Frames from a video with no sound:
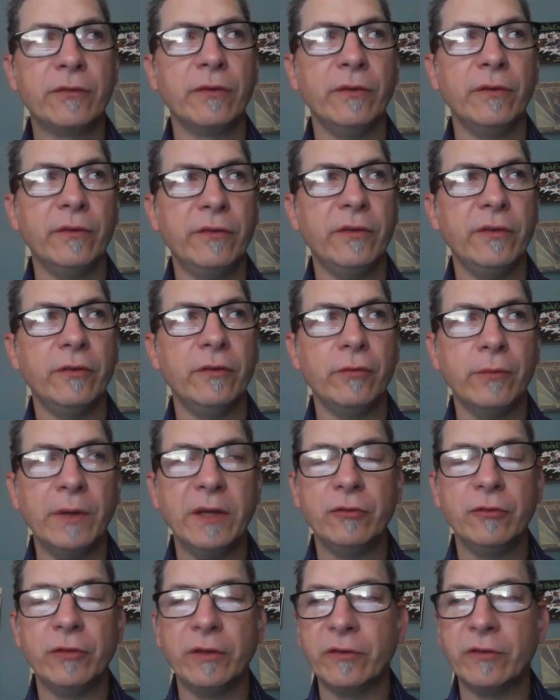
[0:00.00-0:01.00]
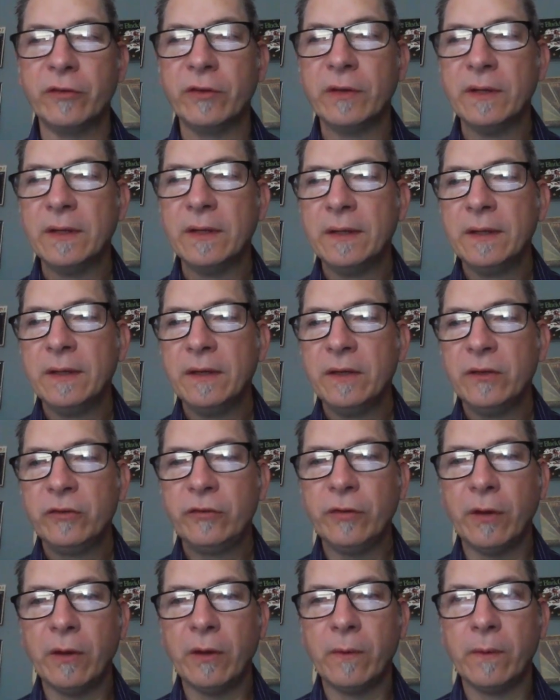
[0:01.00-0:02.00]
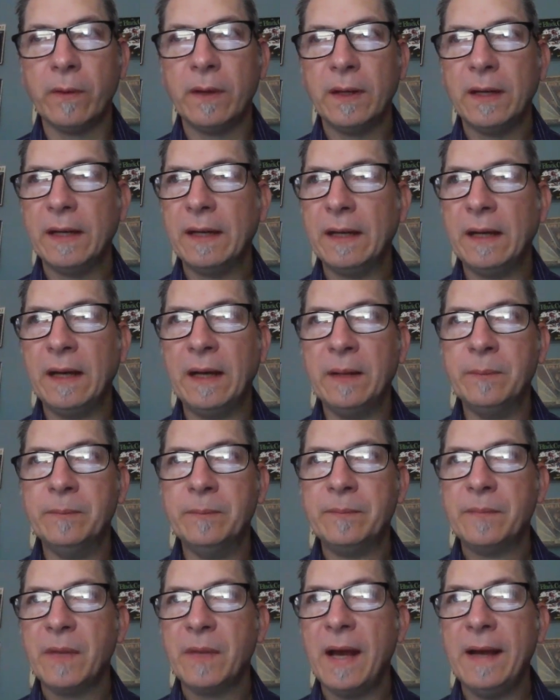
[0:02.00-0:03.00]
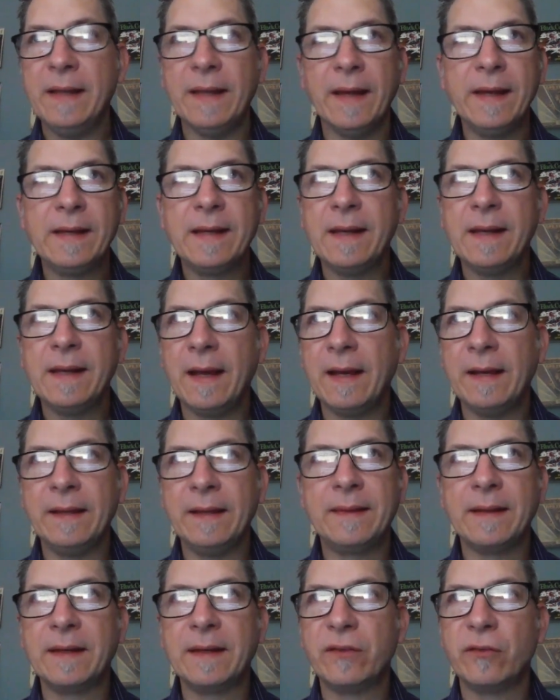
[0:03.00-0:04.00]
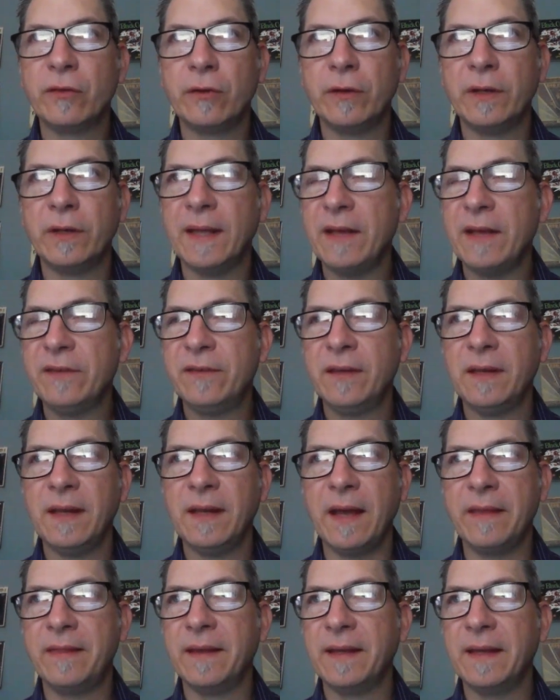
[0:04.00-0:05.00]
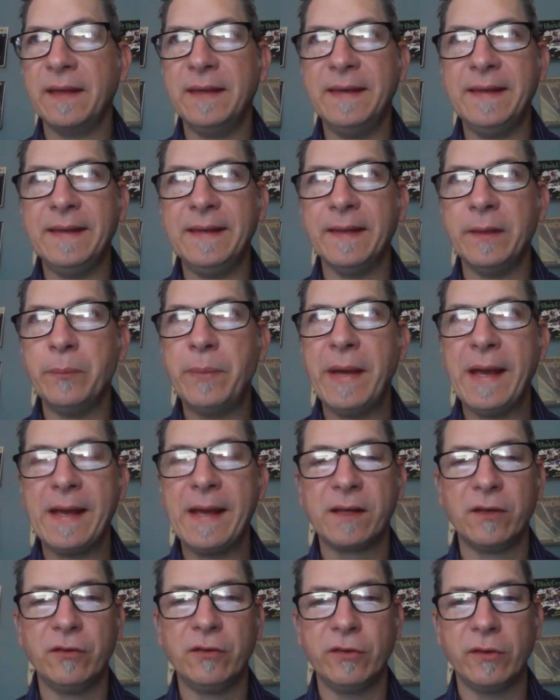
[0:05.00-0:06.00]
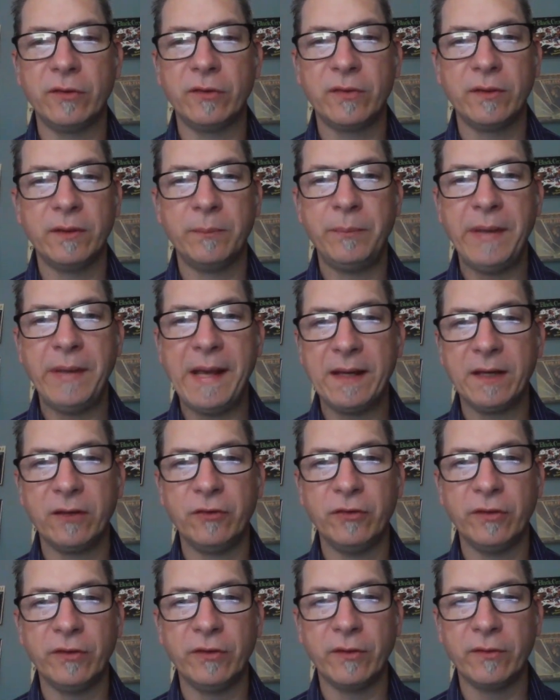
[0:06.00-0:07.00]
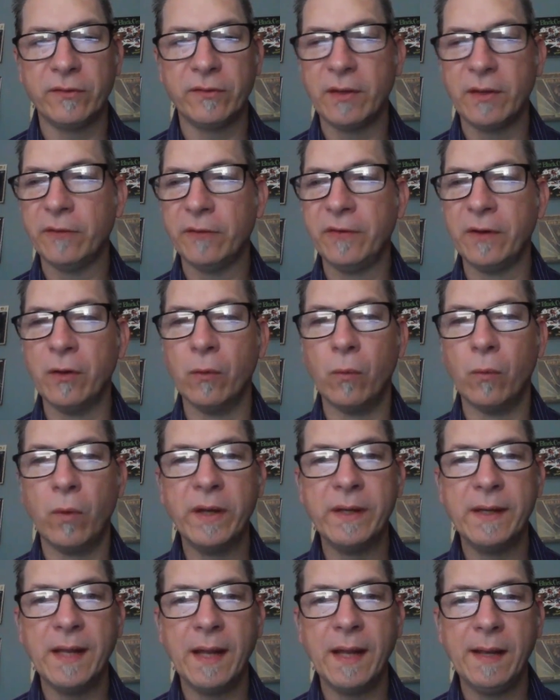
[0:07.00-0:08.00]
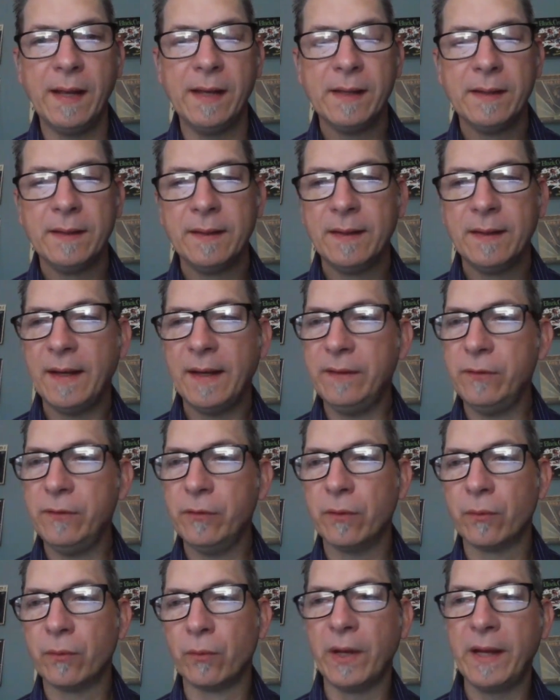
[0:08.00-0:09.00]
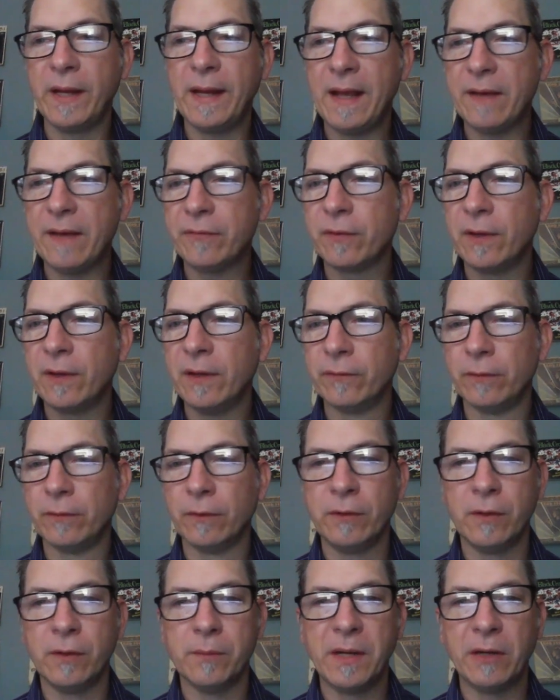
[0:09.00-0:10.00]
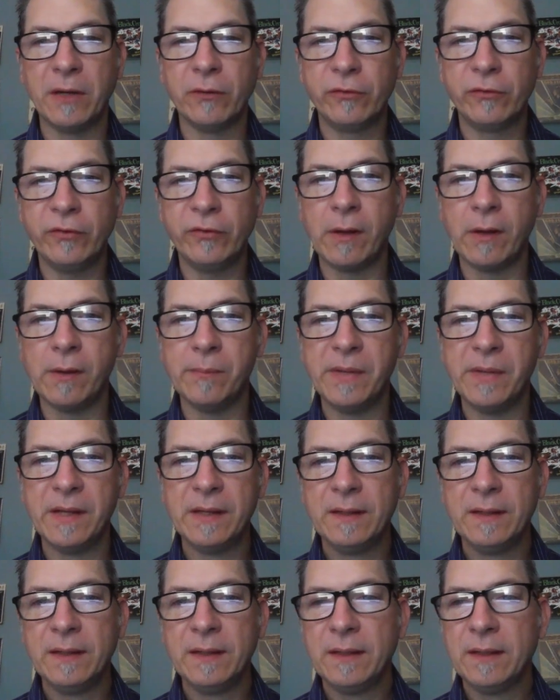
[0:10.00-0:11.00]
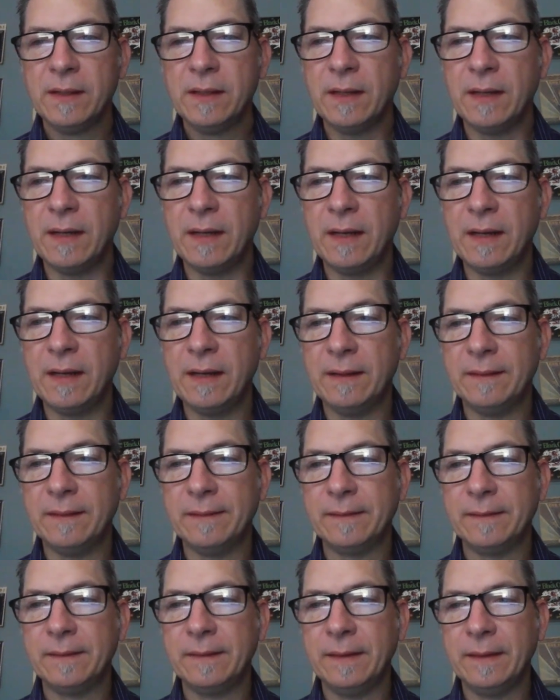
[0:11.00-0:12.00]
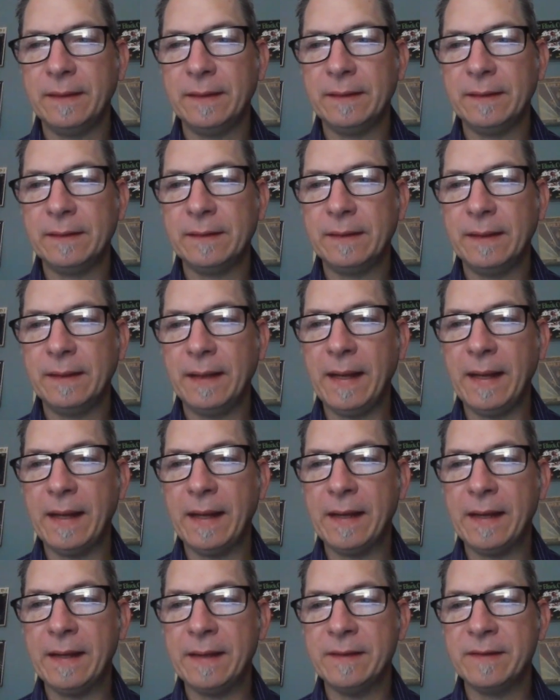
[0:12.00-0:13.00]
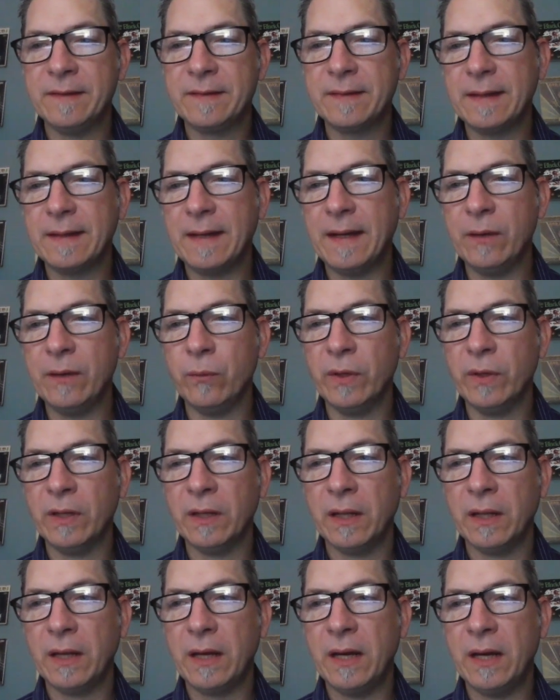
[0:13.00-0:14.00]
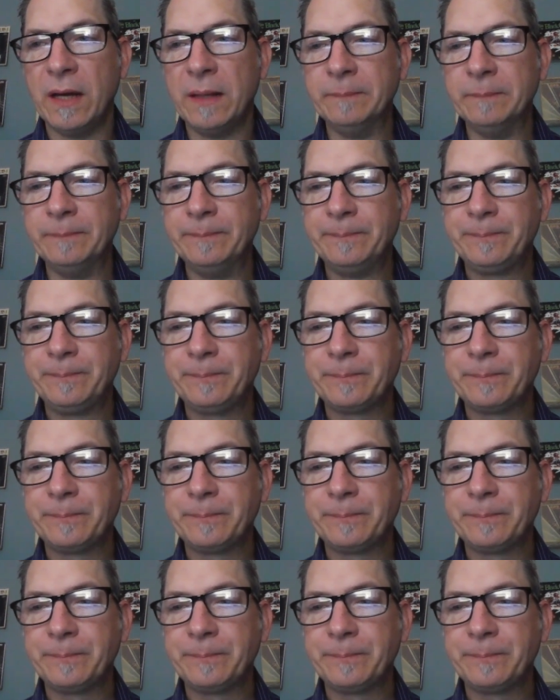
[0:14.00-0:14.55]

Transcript: certain situations. So I like it. I think it's a good lesson. I think it neatly packages itself into one day. I do it right after I've learned about sum, uh, and I will